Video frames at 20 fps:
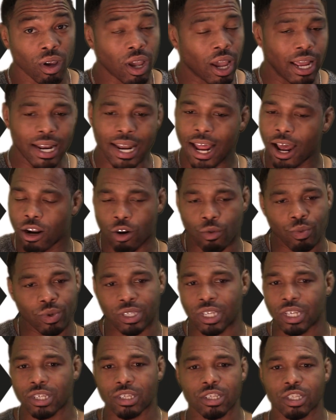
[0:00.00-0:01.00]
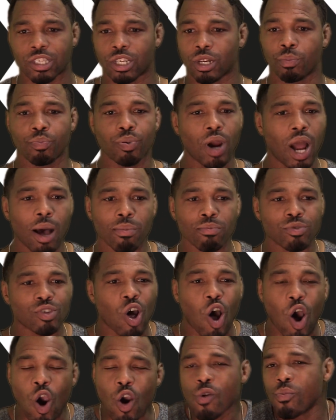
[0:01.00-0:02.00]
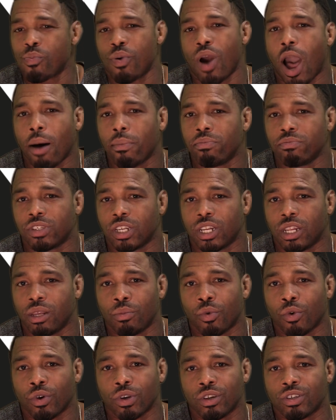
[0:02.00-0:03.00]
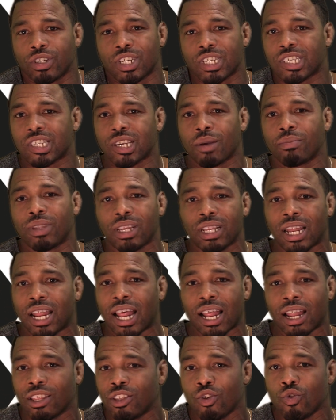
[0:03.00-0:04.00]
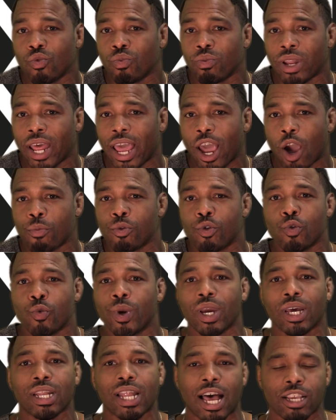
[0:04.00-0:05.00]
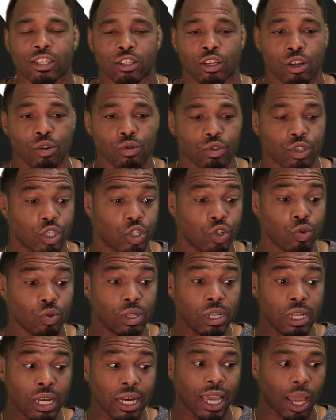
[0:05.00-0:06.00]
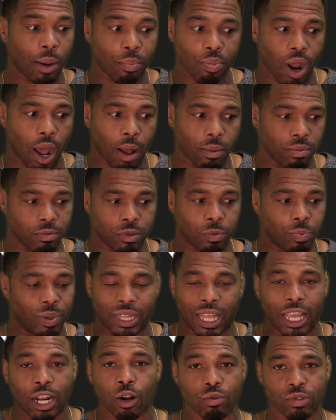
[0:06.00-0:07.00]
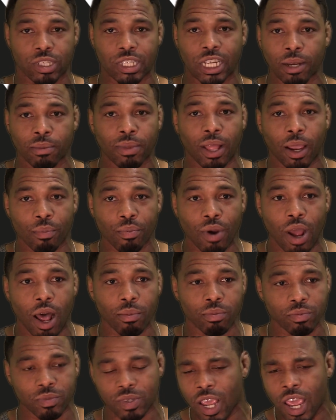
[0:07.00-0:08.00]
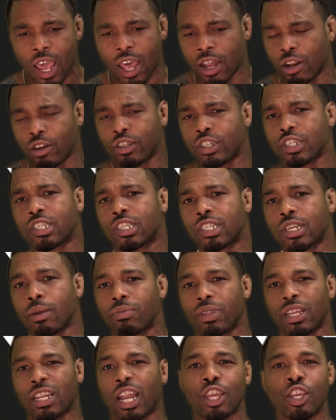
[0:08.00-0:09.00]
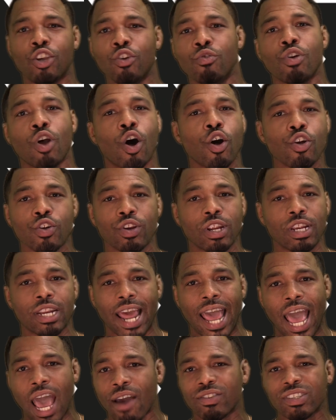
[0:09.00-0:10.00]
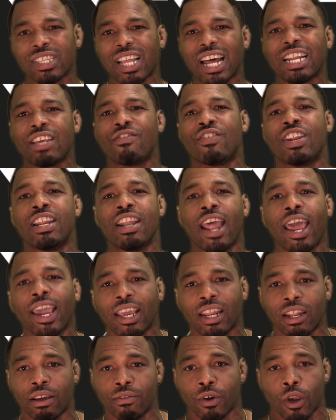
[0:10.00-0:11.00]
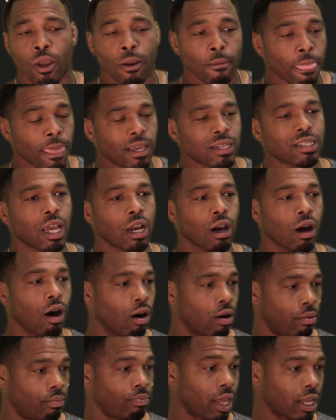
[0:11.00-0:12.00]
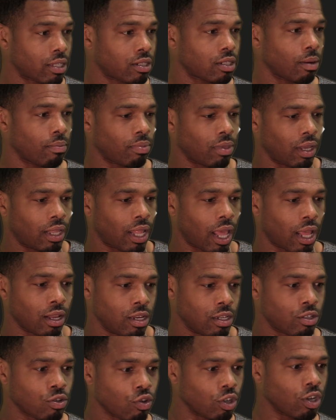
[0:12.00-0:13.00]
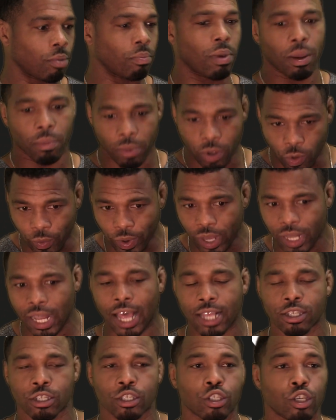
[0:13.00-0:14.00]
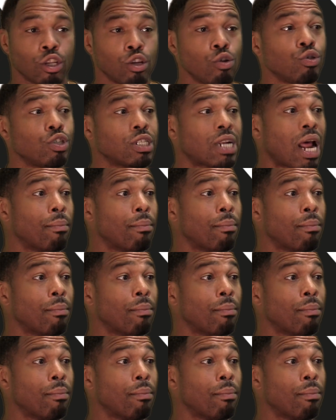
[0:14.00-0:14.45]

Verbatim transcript: And now the resistance and the problems aren't problems anymore. They're just something that you that help you realize solutions. You look at problems, but they don't seem like problems. They're just something that you know you need to have. It's not even negative. It's like, oh, that's something that is going to make me realize a solution.